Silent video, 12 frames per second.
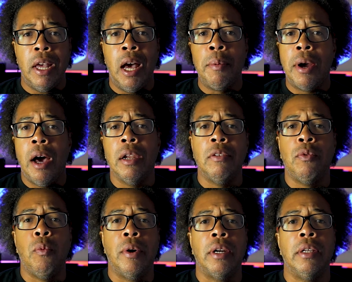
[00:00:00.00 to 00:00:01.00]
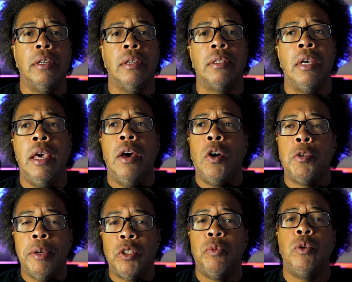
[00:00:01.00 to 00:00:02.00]
I'm calling it for what it is.
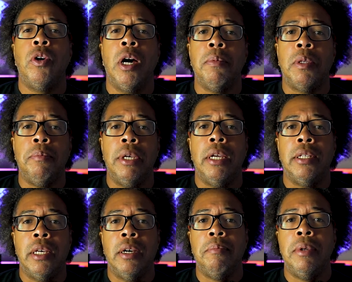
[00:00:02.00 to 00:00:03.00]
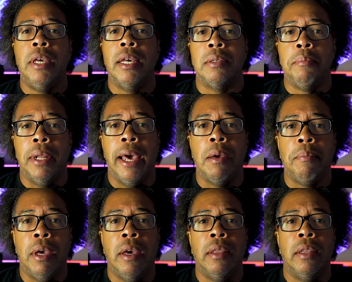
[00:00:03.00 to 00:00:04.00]
Especially when you come to me and tell me as a black
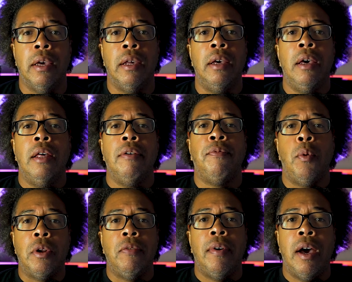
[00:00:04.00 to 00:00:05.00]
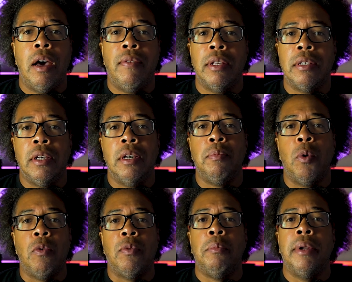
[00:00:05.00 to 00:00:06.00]
man that 45 has done
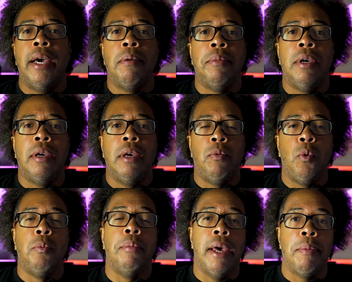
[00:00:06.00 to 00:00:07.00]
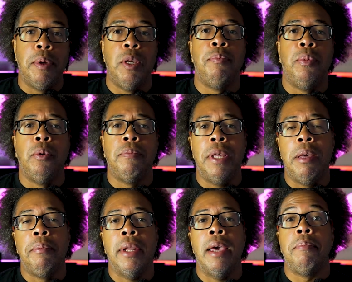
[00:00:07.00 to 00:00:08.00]
more for black men and more black people
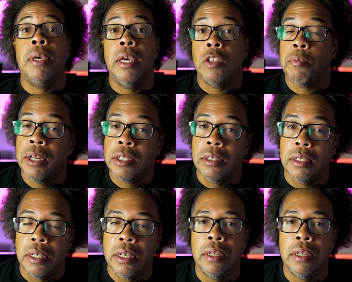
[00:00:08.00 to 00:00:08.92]
and black men especially.